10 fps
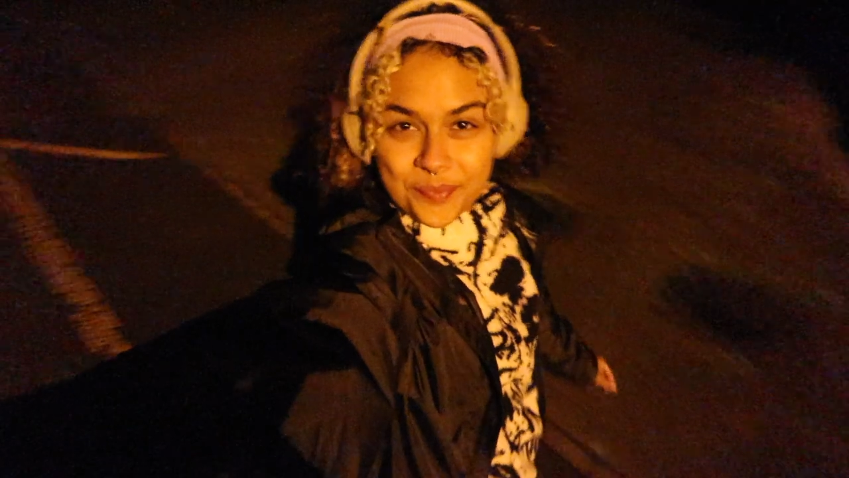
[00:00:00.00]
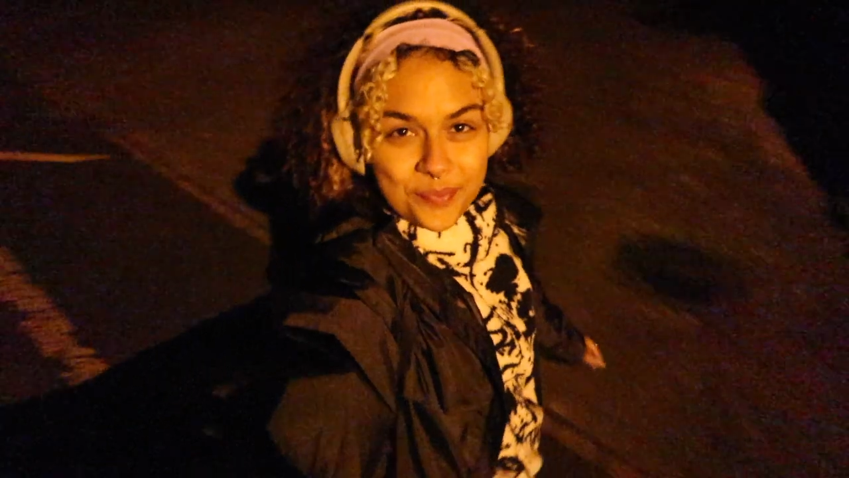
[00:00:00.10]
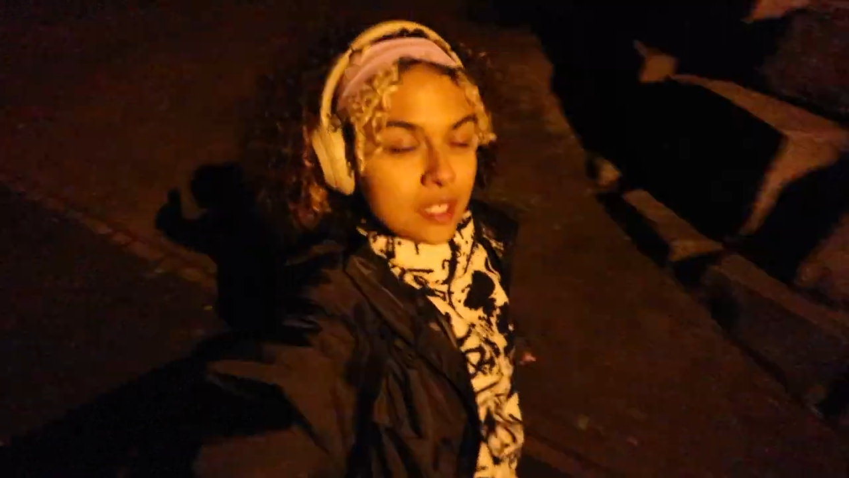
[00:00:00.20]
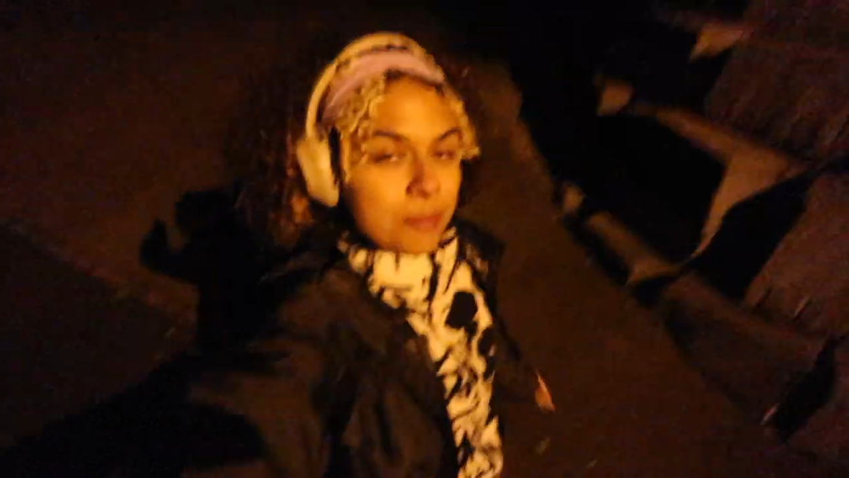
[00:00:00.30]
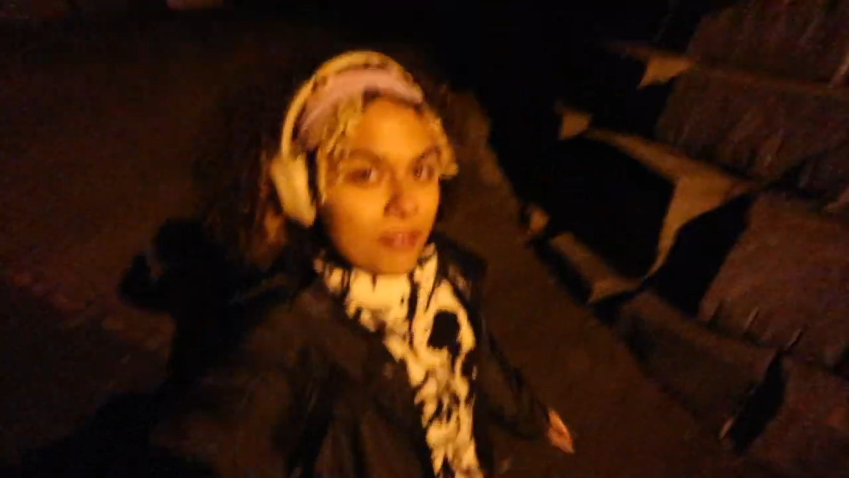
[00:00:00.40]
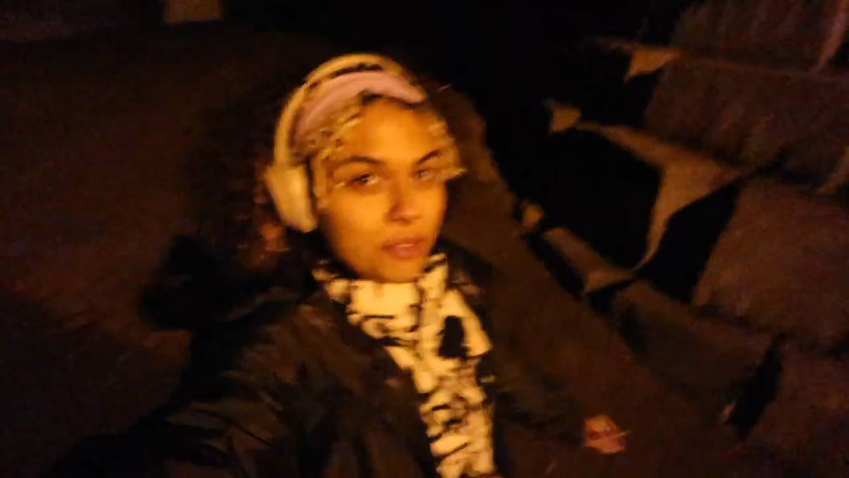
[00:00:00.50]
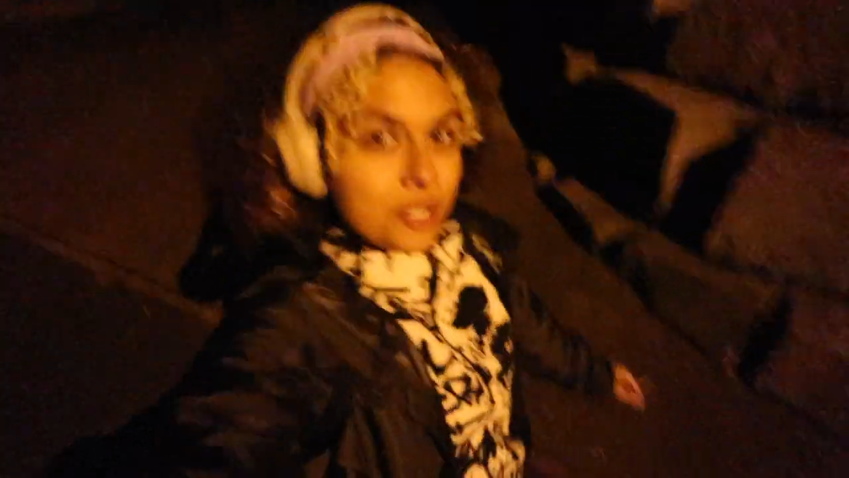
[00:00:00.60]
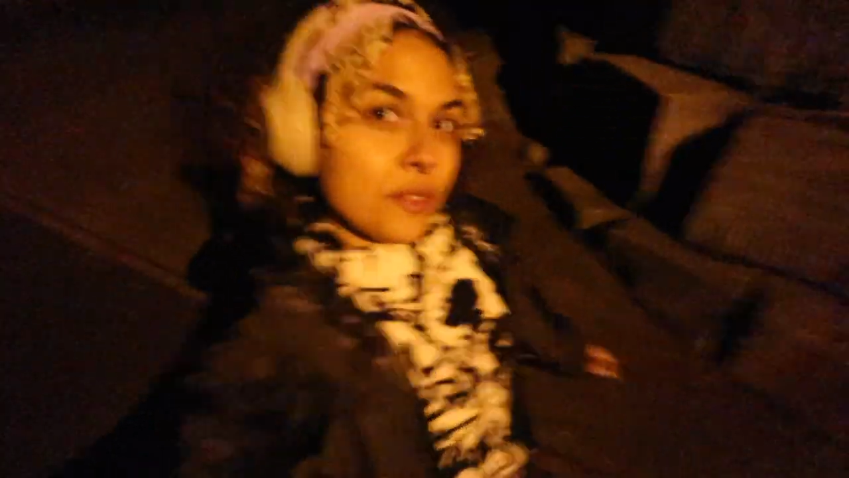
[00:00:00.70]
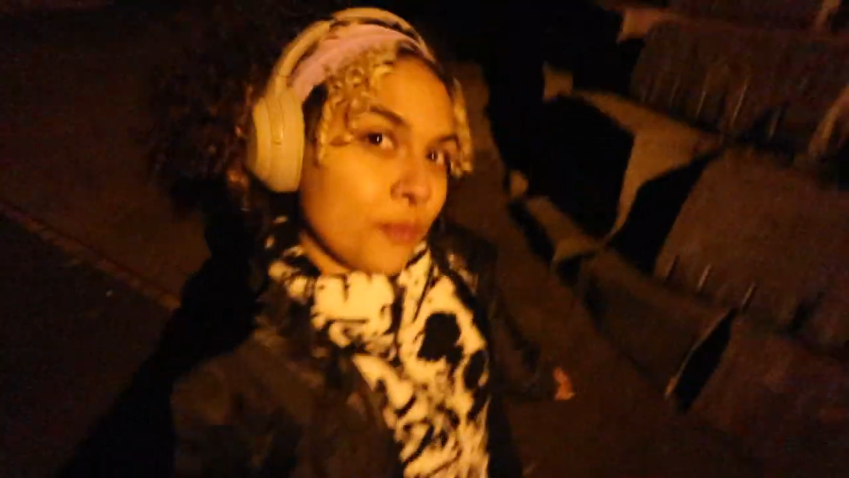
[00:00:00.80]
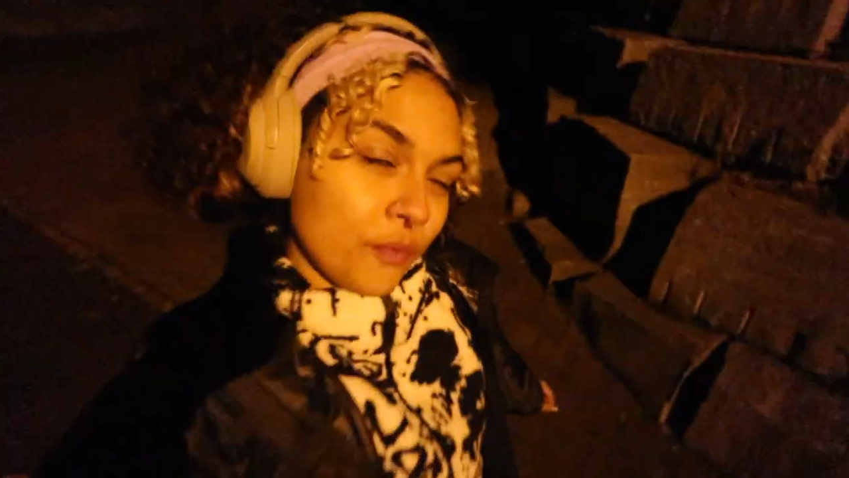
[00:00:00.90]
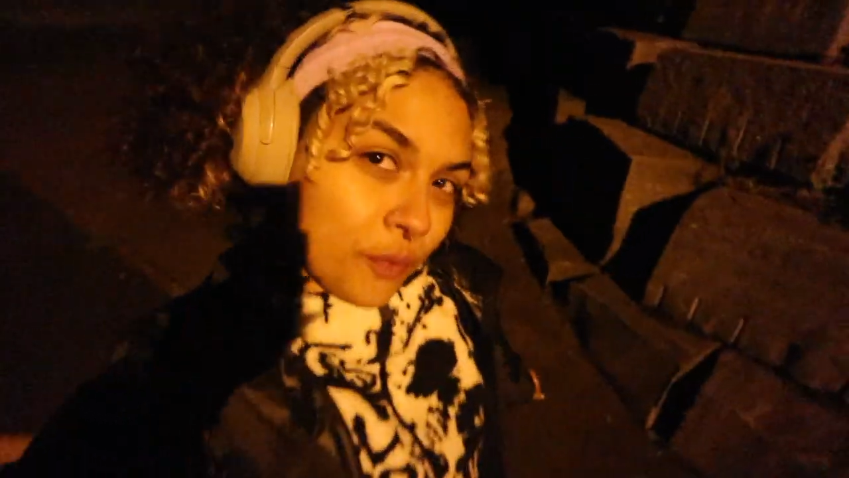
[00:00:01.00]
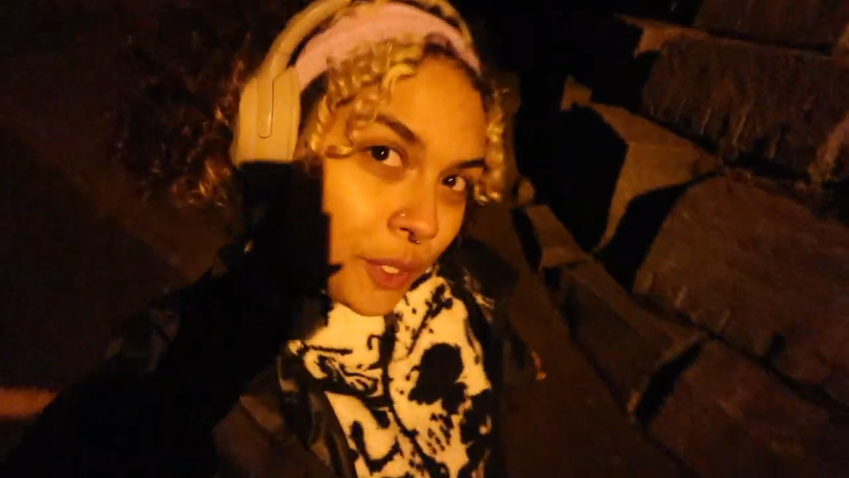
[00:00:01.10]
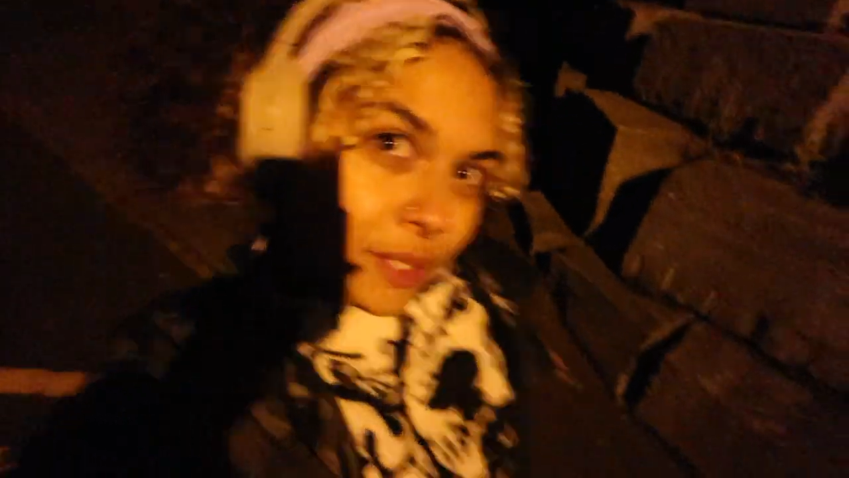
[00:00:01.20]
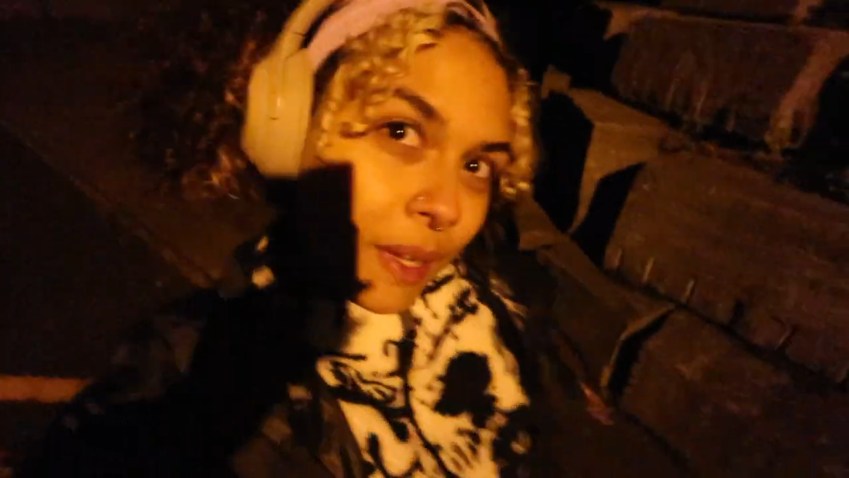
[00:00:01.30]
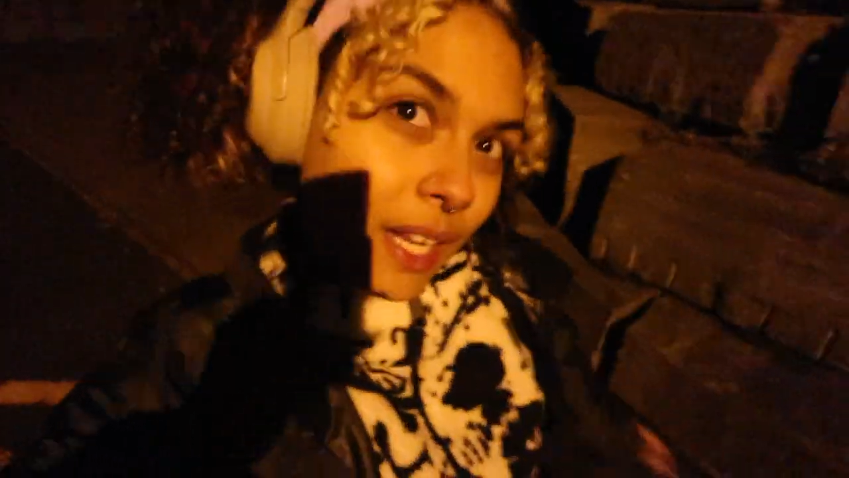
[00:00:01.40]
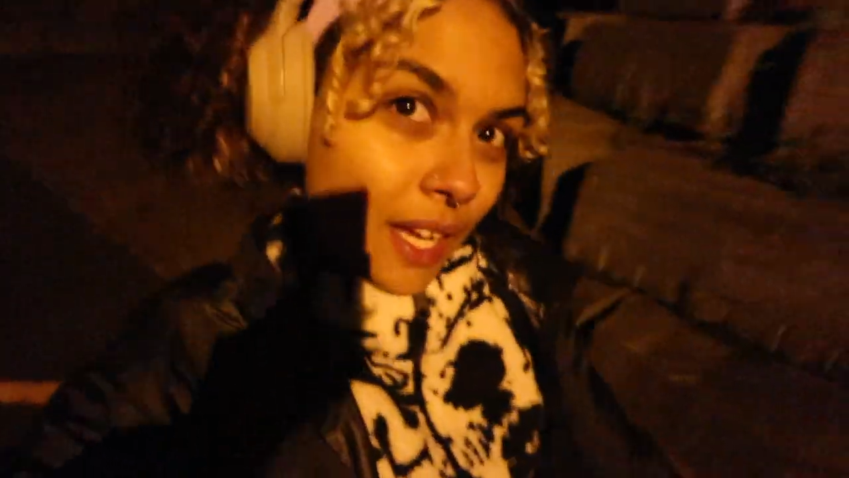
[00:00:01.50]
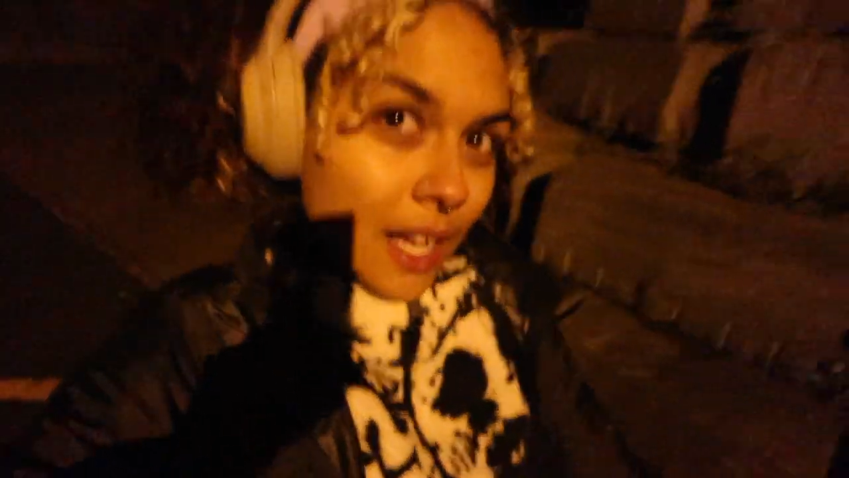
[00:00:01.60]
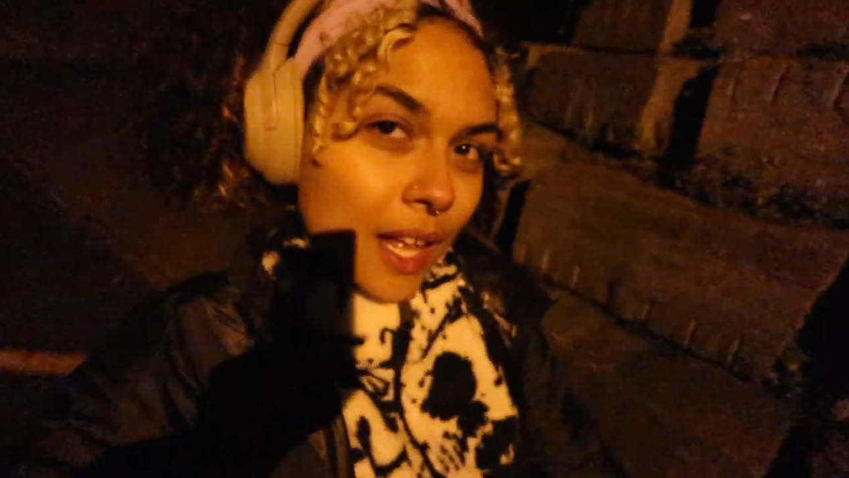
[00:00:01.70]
It's my first 420.